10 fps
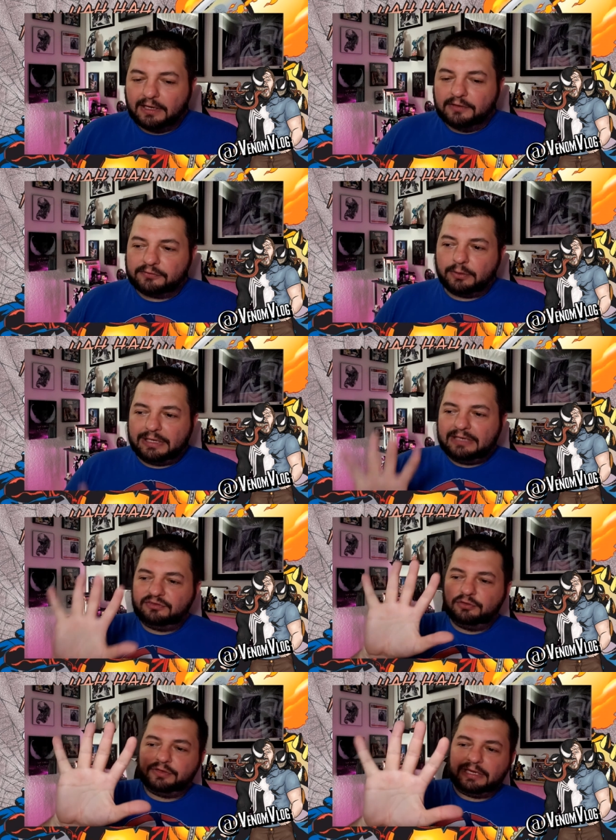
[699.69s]
So he's
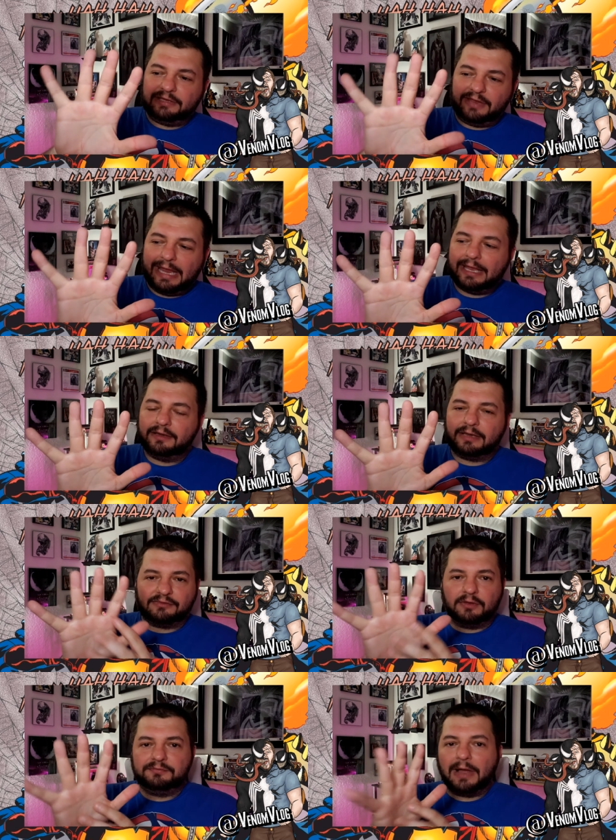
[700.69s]
using his hand
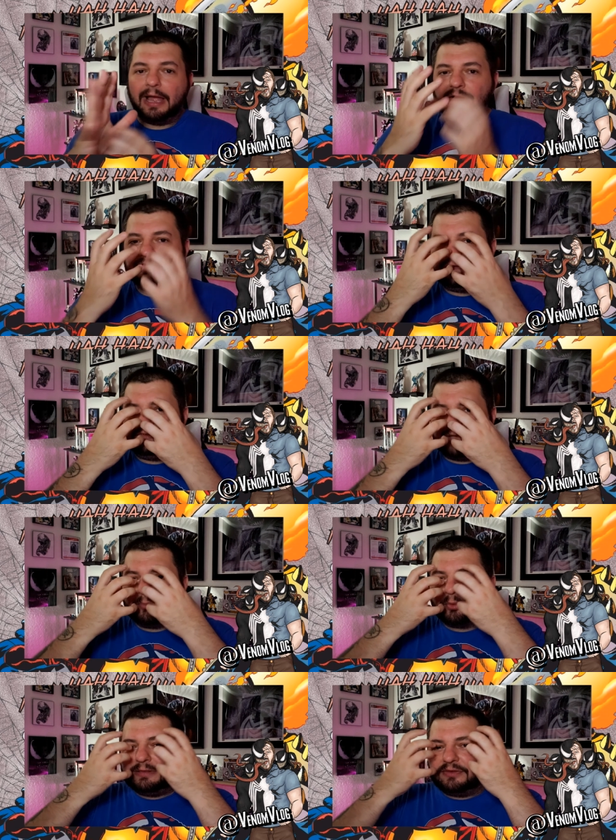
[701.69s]
that's on fire to
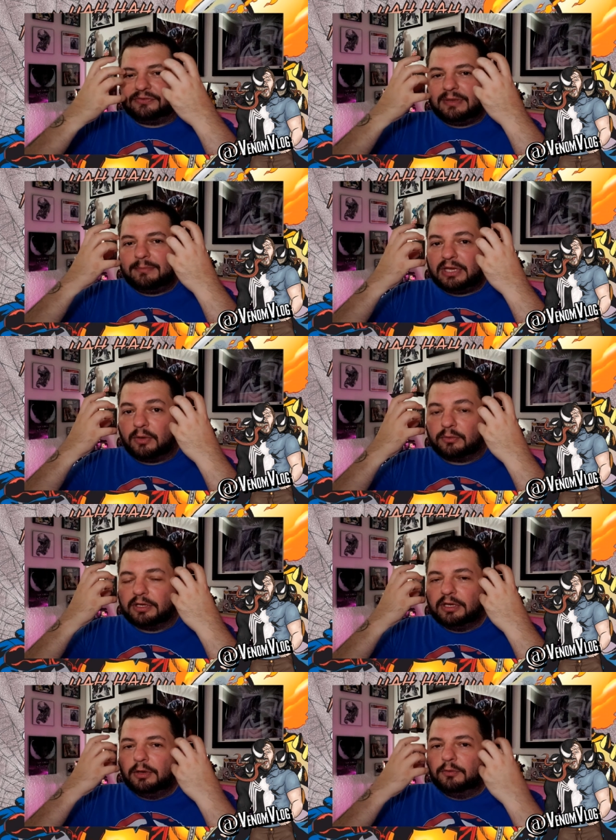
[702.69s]
separate the symbiote
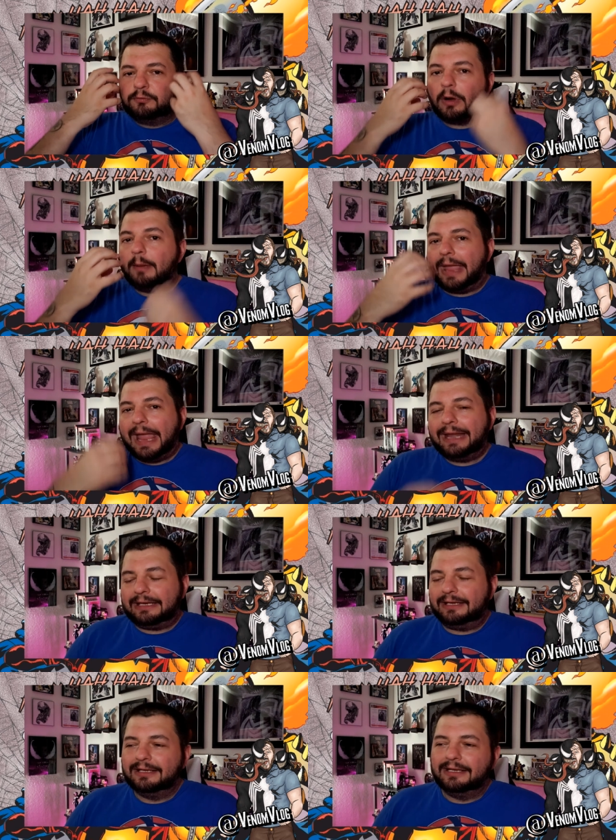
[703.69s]
from
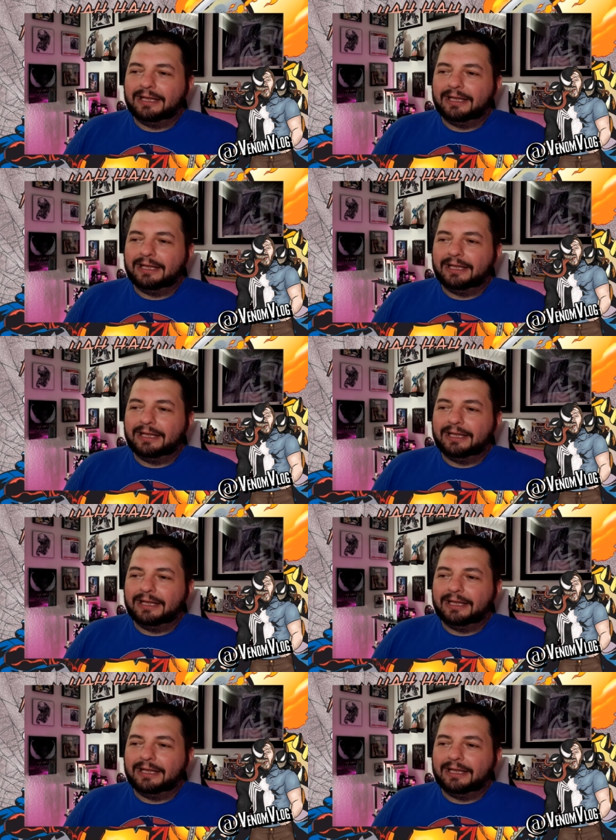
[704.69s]
Eddie.